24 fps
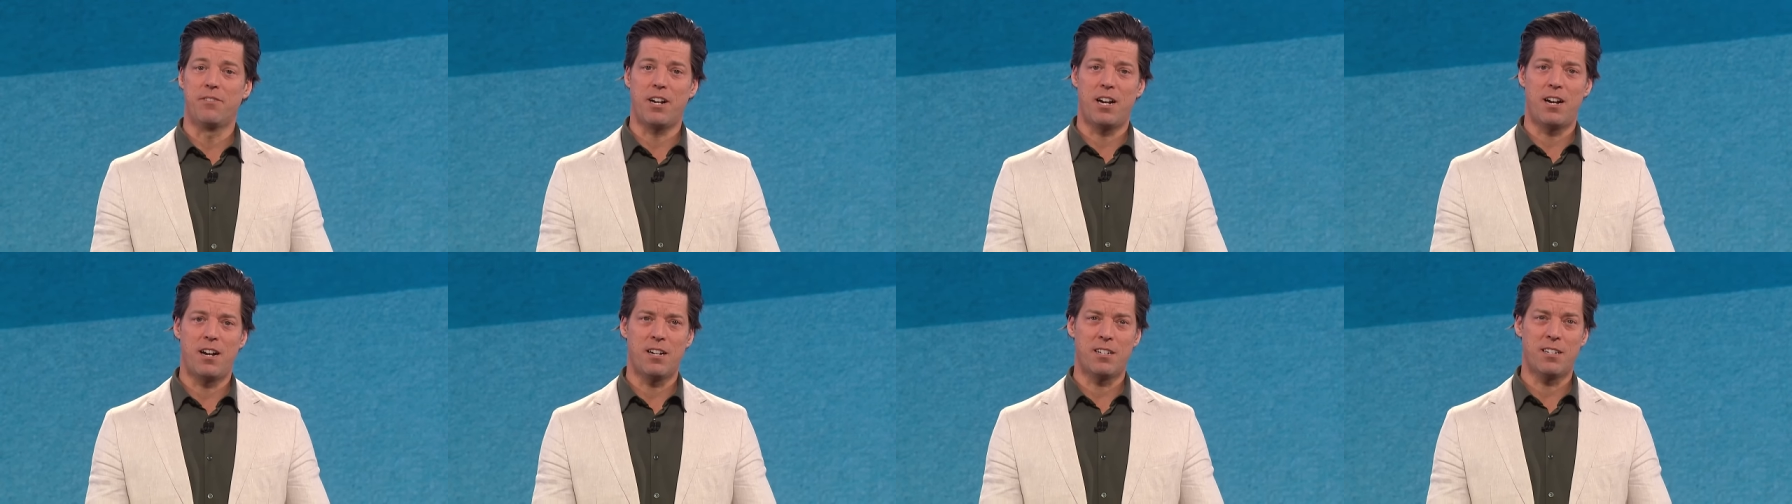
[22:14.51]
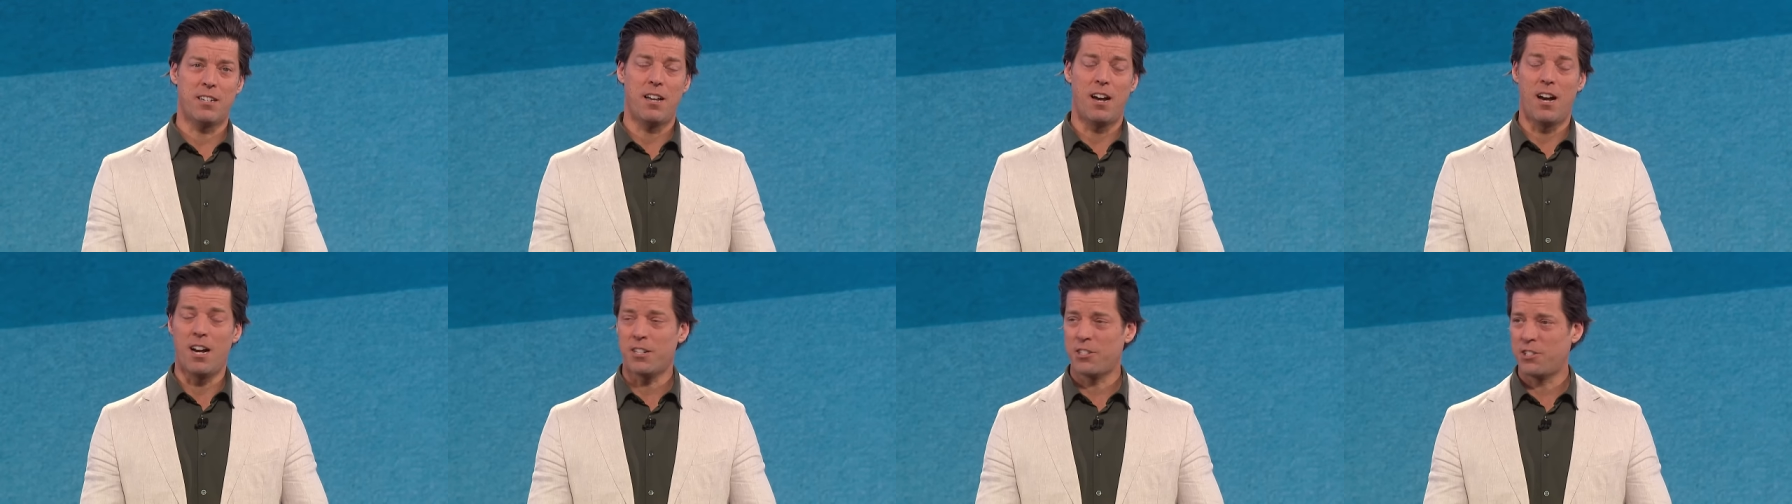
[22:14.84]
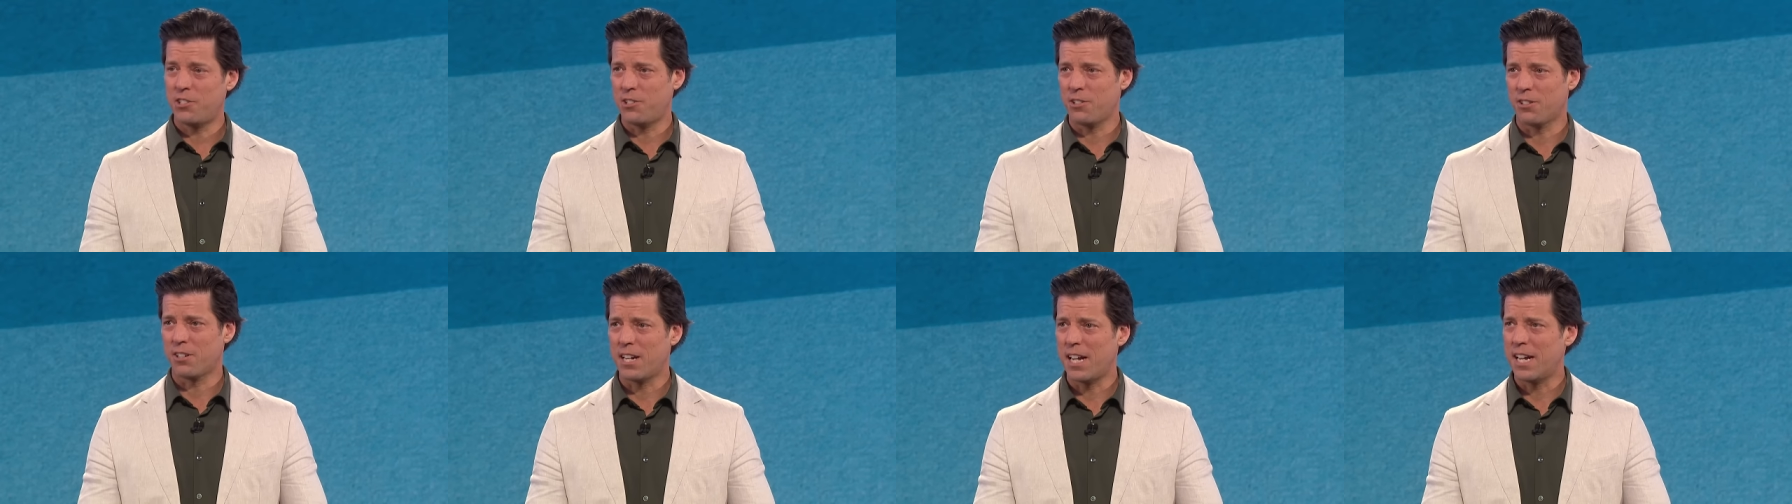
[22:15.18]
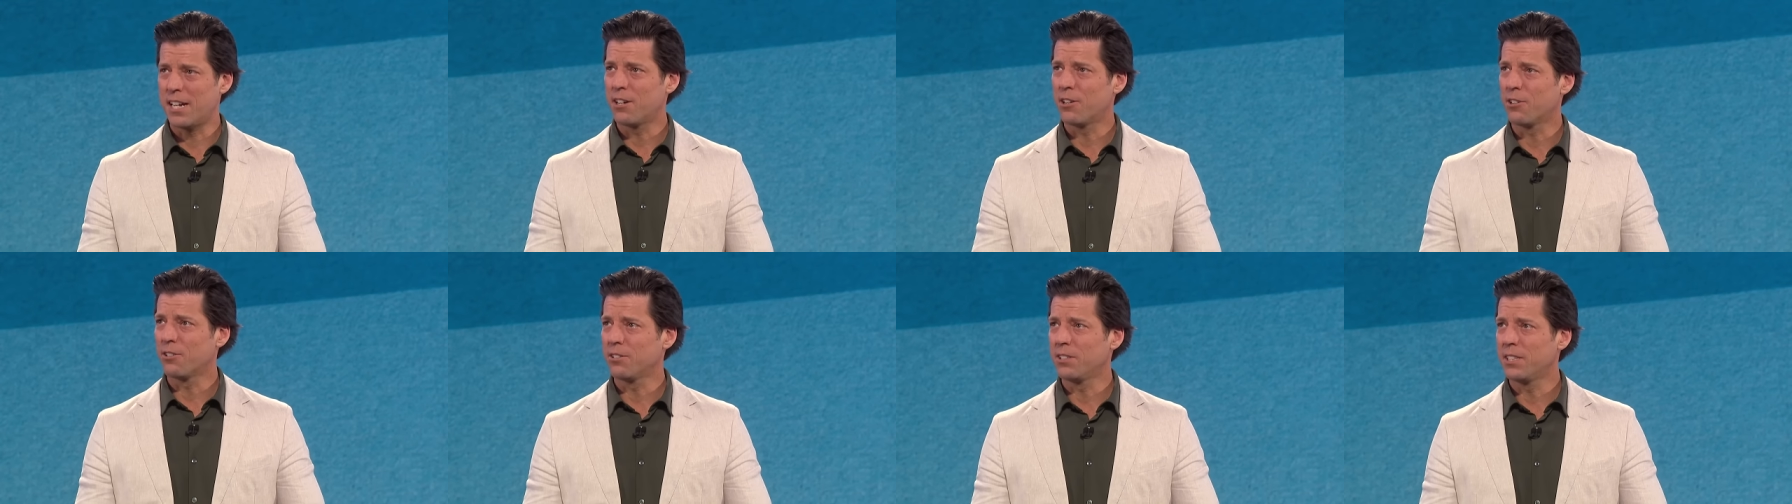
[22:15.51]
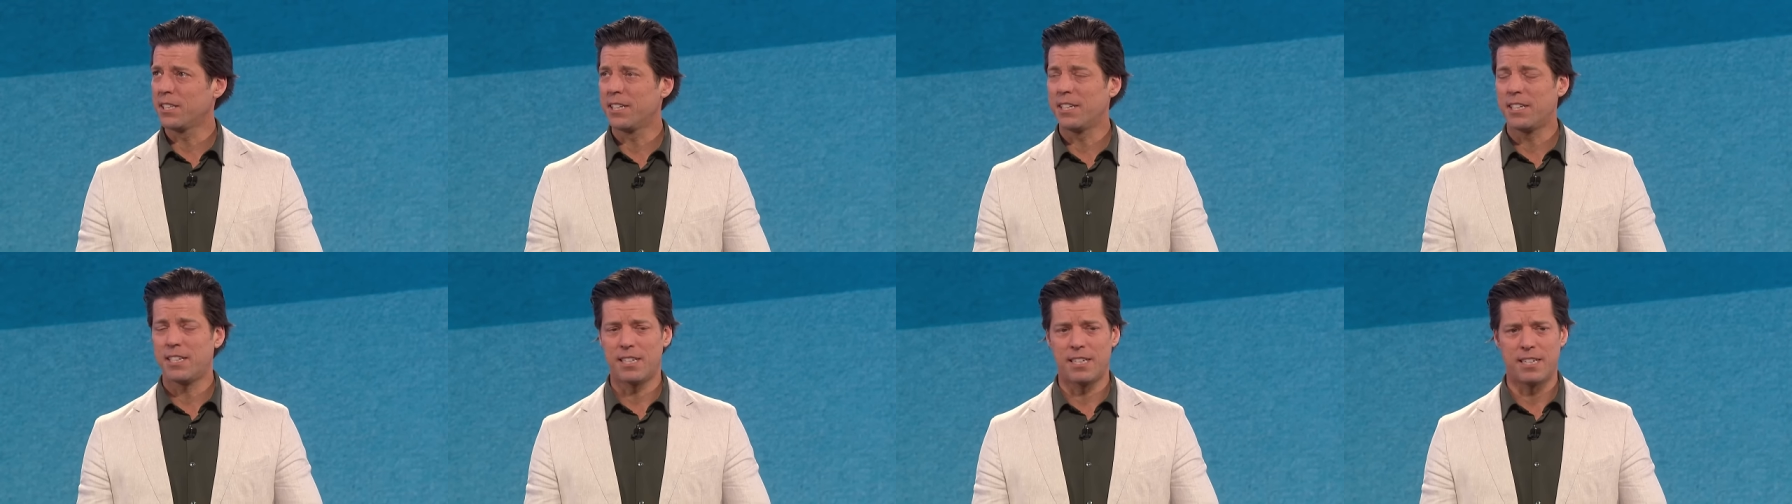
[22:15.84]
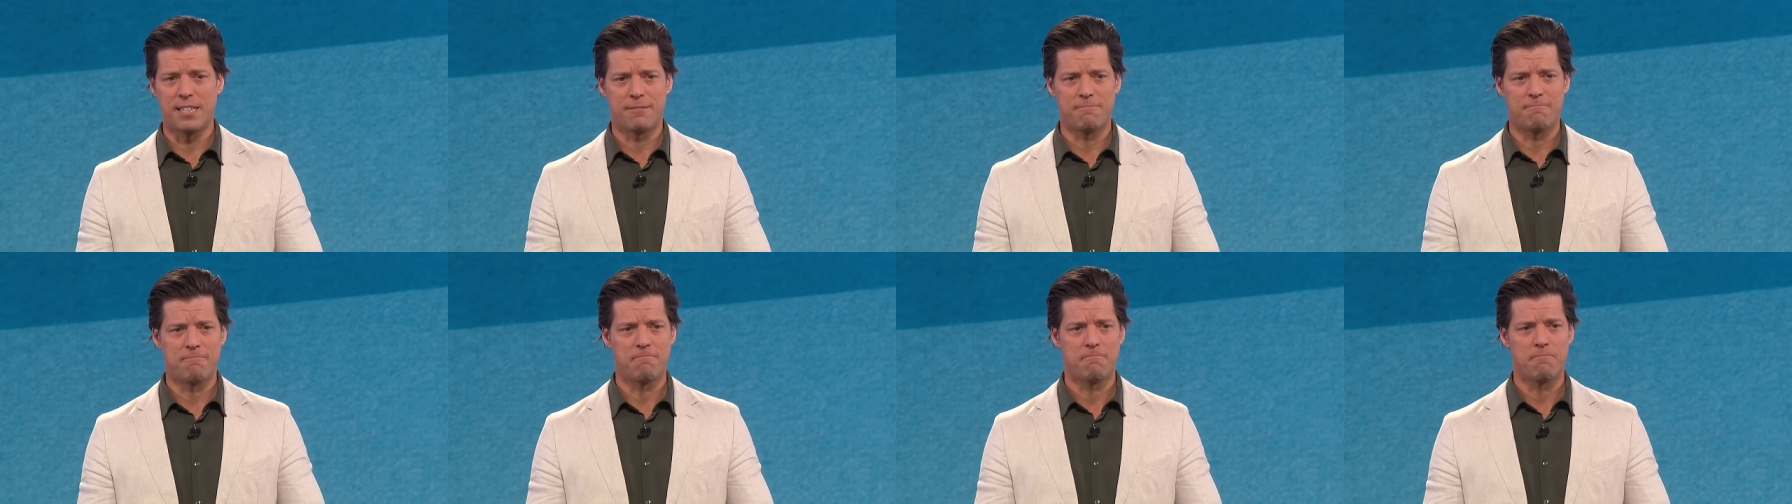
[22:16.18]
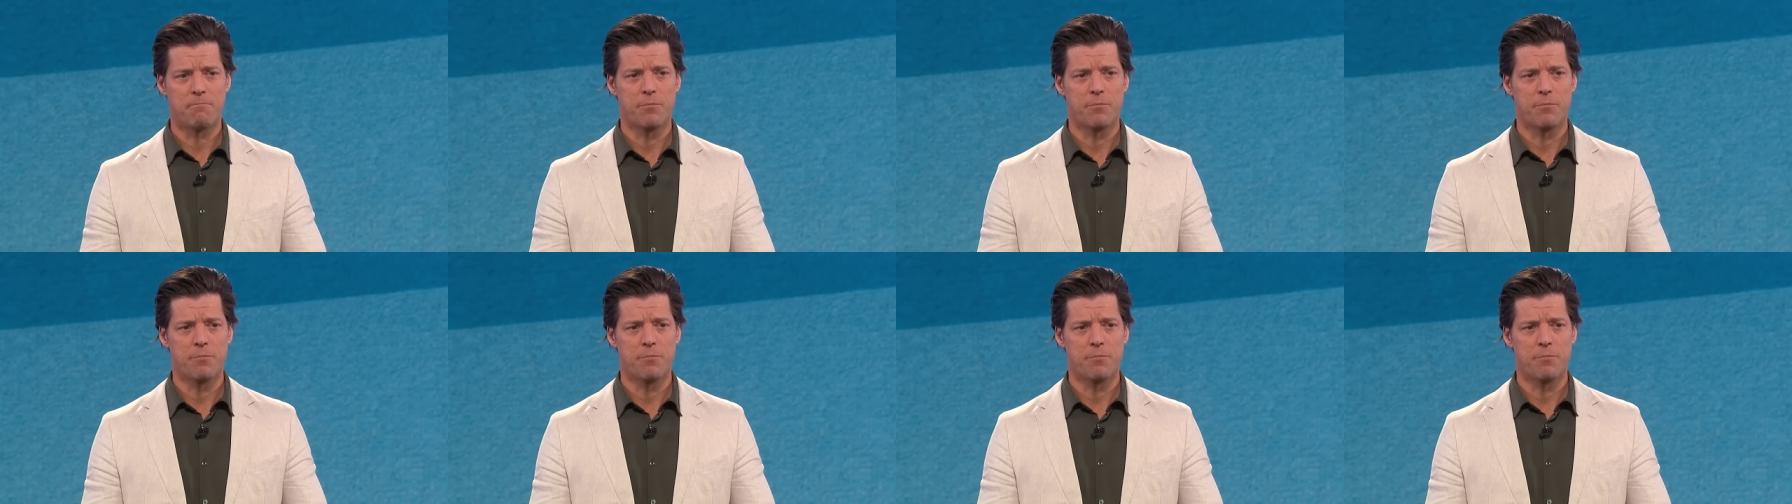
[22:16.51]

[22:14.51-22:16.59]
of a huckster kind of early on,